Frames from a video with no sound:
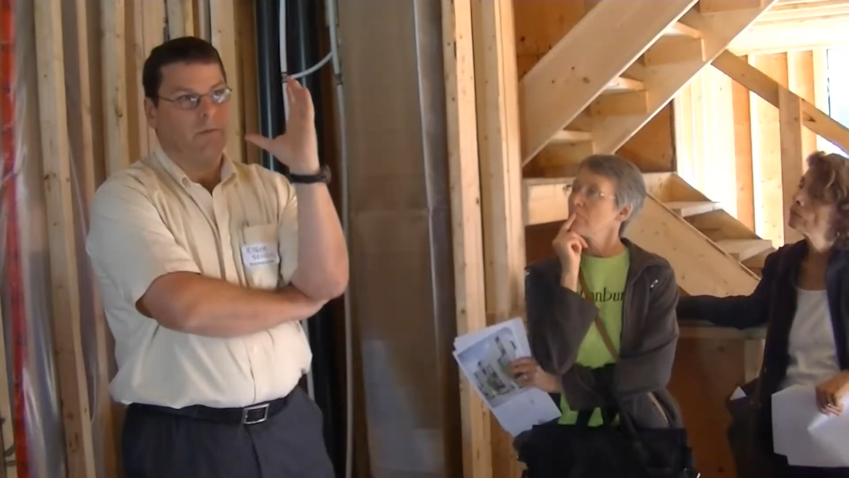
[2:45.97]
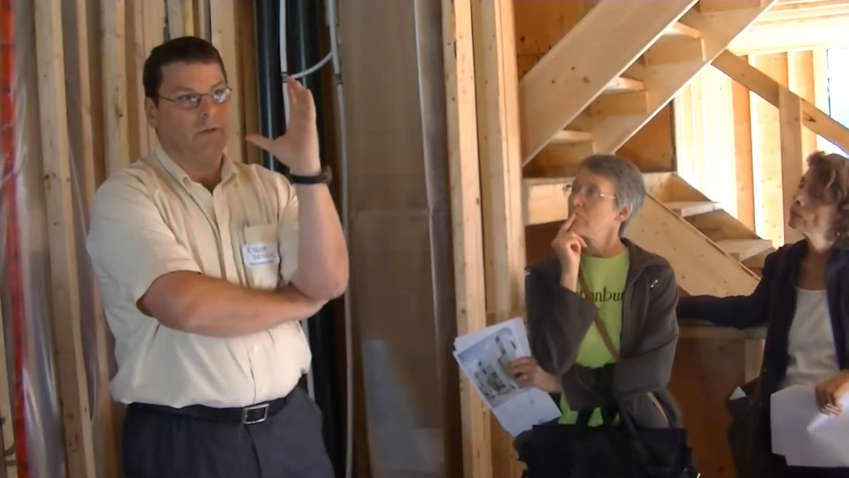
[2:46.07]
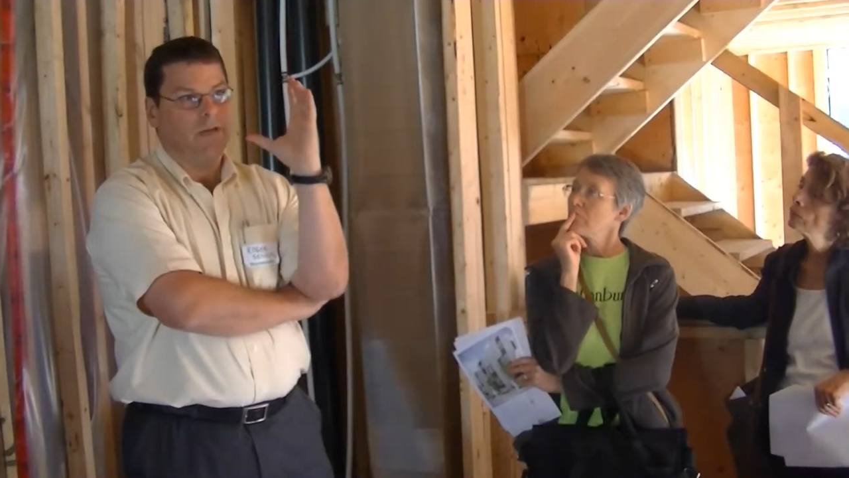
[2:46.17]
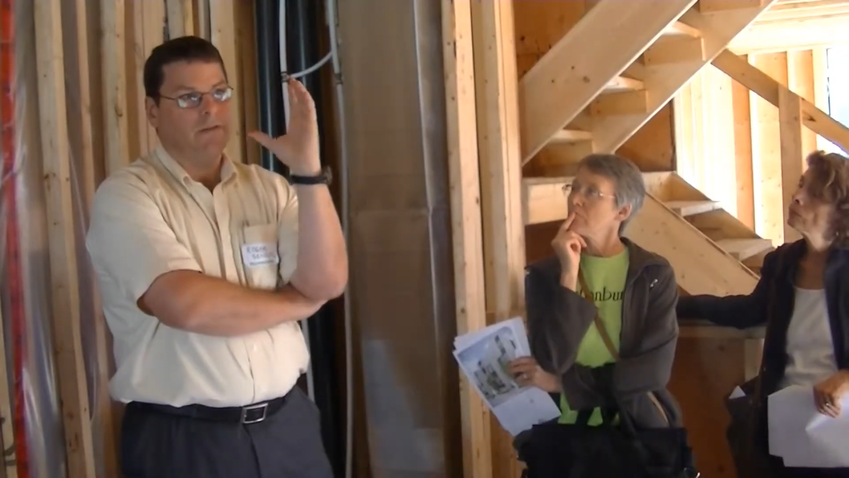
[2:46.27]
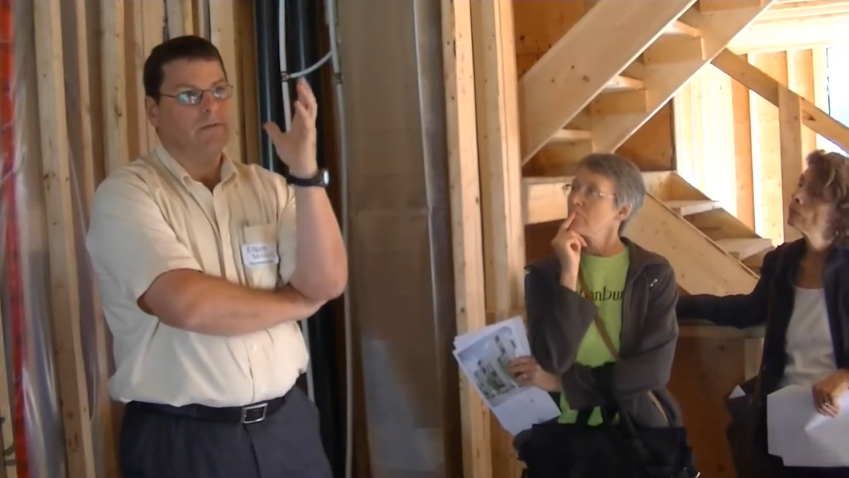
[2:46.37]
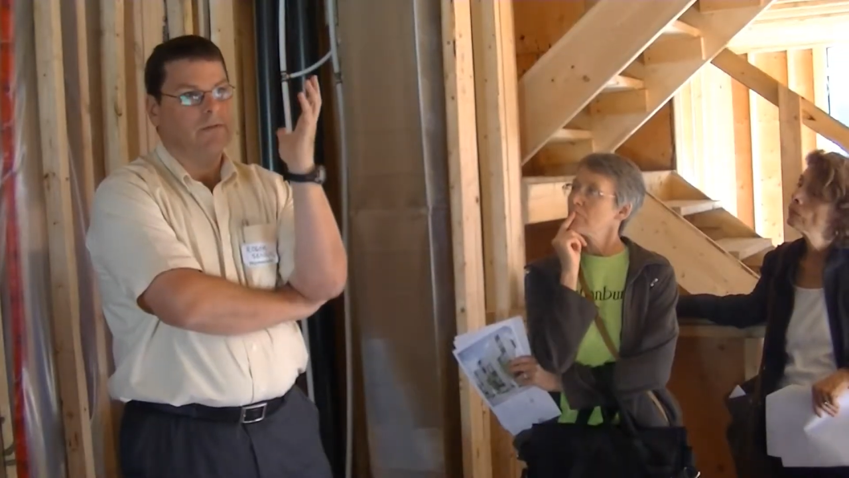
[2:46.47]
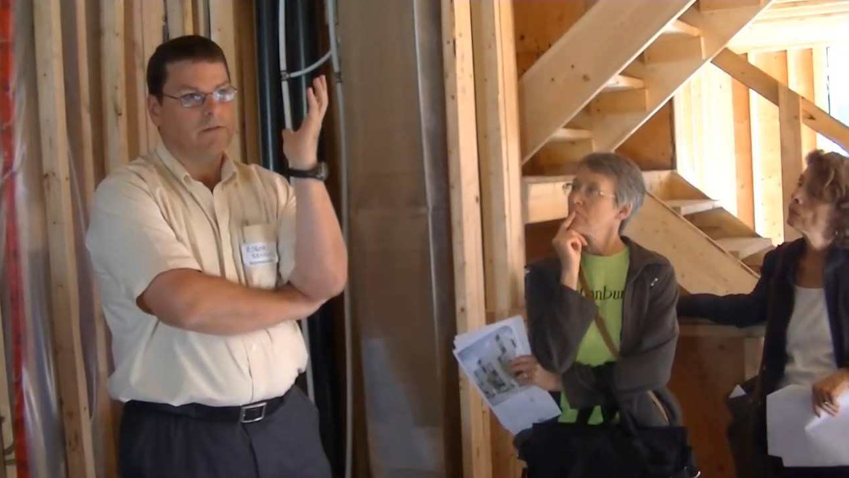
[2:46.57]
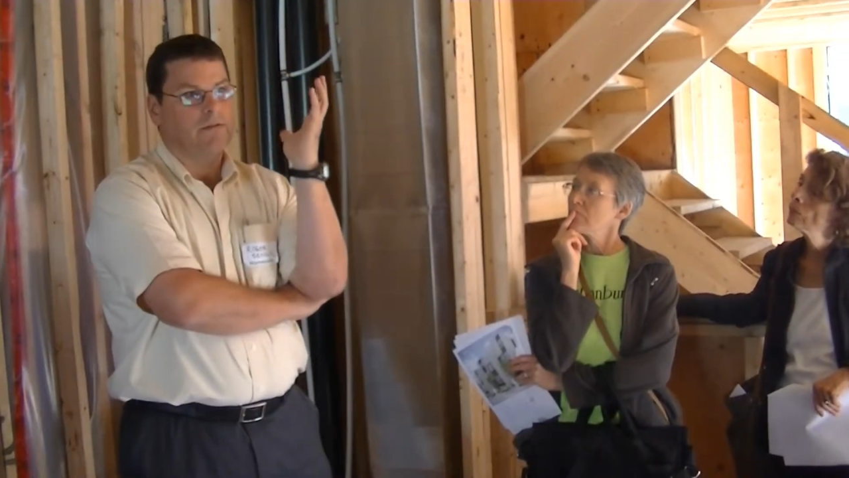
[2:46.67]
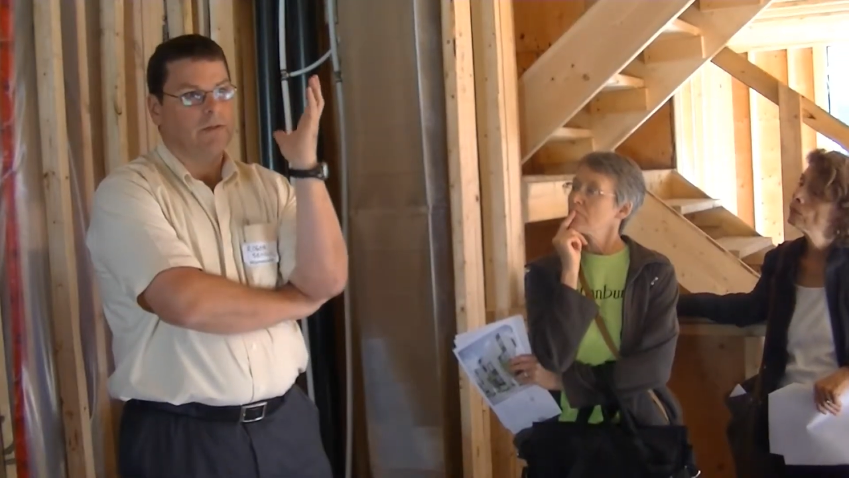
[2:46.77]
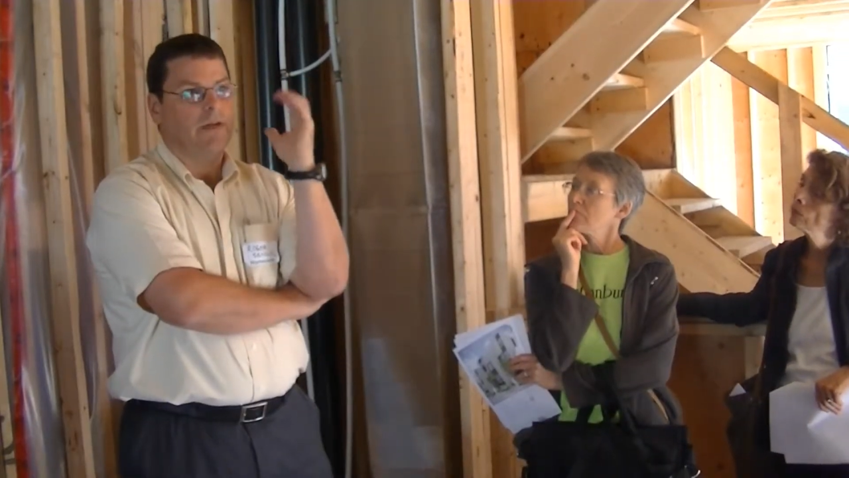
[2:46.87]
per inch, which
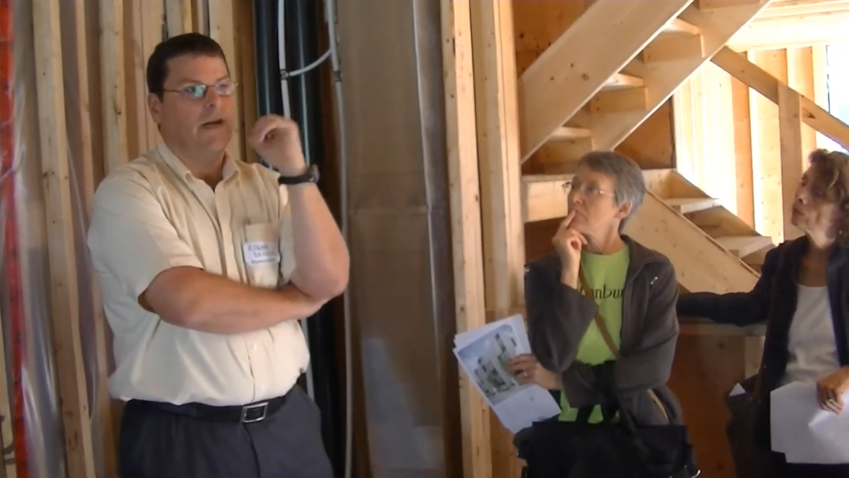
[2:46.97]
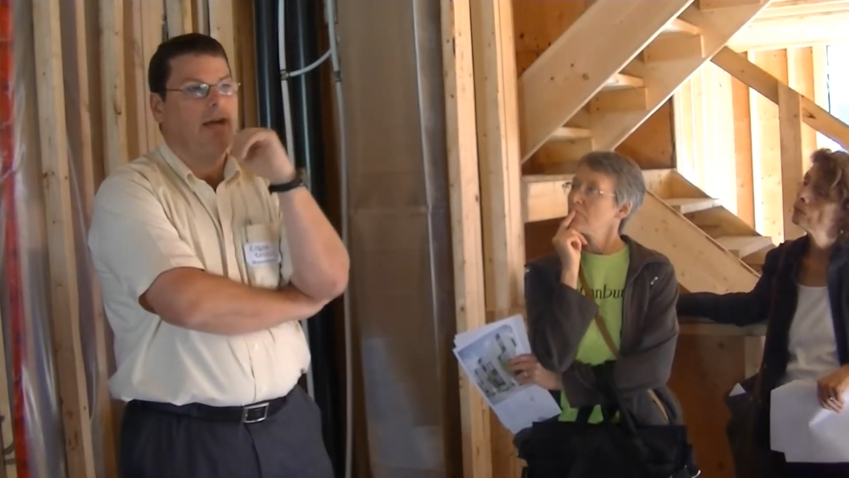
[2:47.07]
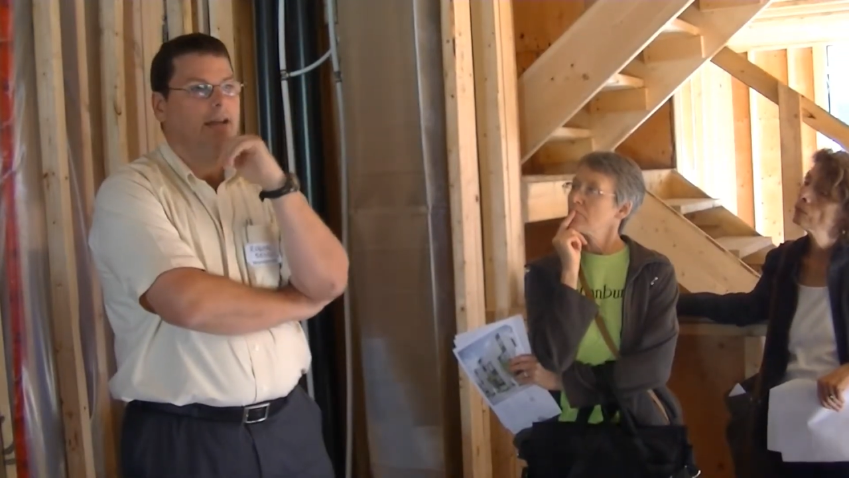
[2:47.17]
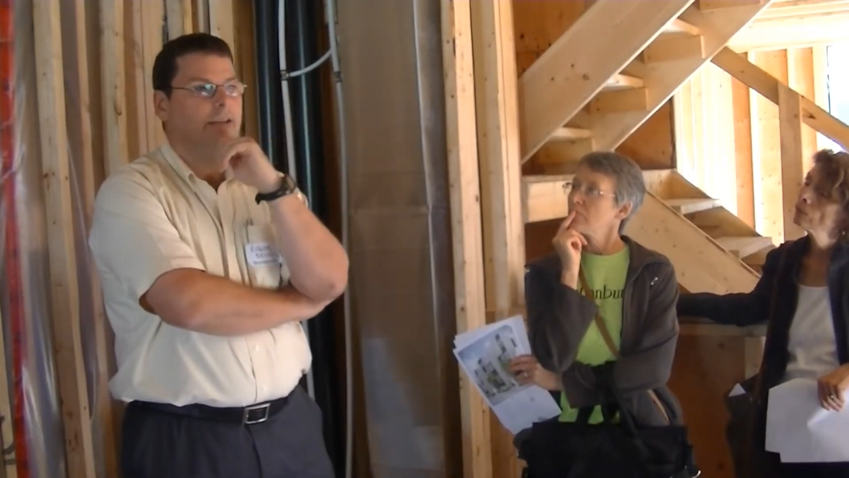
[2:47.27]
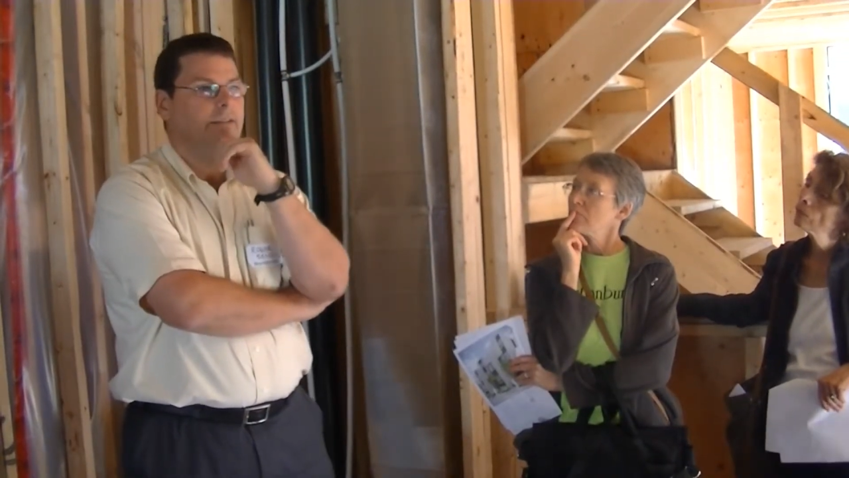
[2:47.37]
is a very high